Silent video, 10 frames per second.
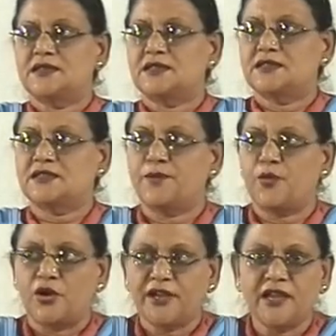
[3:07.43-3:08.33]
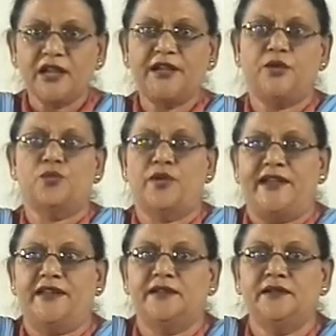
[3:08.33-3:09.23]
subordinate to
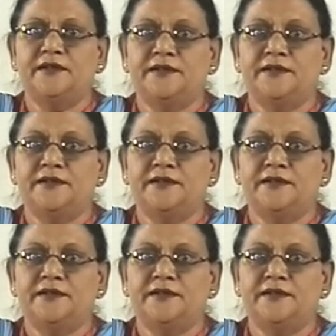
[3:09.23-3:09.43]
matter,